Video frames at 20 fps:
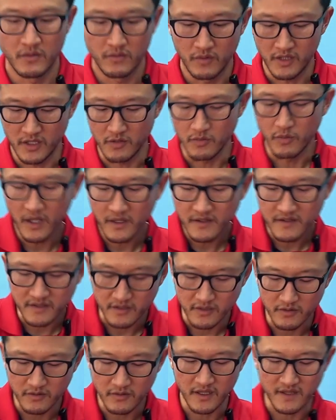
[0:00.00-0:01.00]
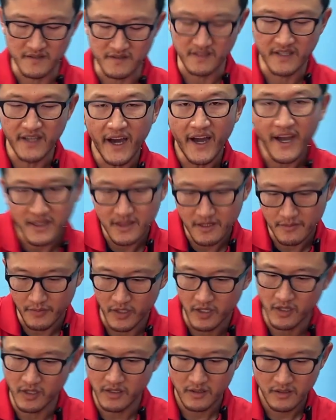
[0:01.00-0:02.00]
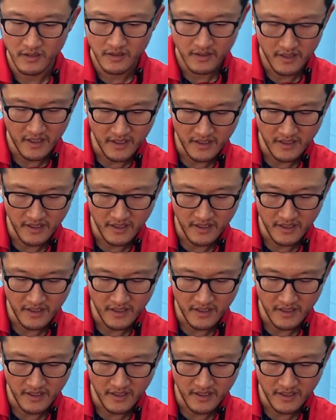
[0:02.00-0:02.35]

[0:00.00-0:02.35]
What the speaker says: What you want to do is guide the ball